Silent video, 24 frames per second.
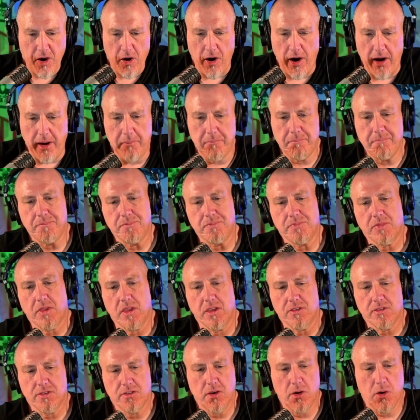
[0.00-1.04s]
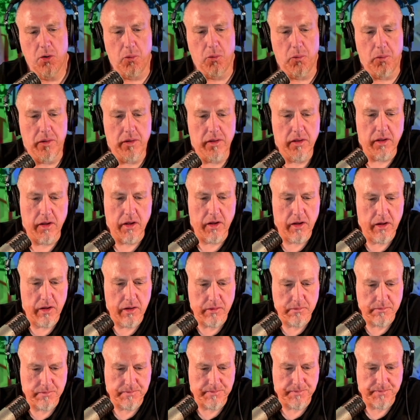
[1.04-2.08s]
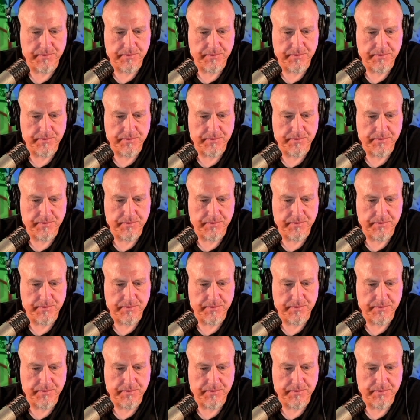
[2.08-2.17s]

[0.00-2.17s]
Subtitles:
All right. So, I